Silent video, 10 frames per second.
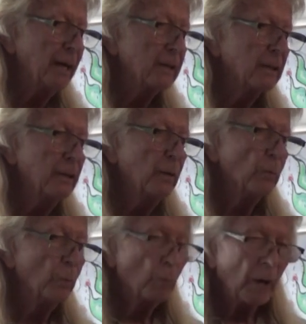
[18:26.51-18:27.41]
as
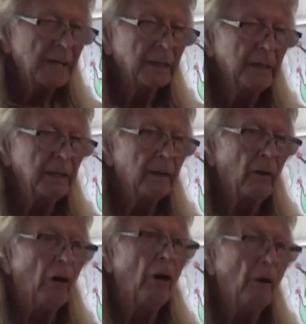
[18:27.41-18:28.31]
resting
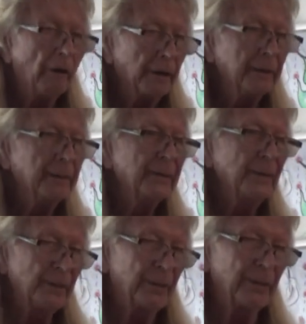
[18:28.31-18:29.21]
on
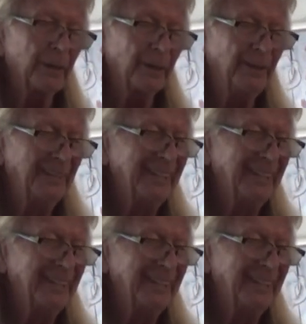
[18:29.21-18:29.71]
the turtle.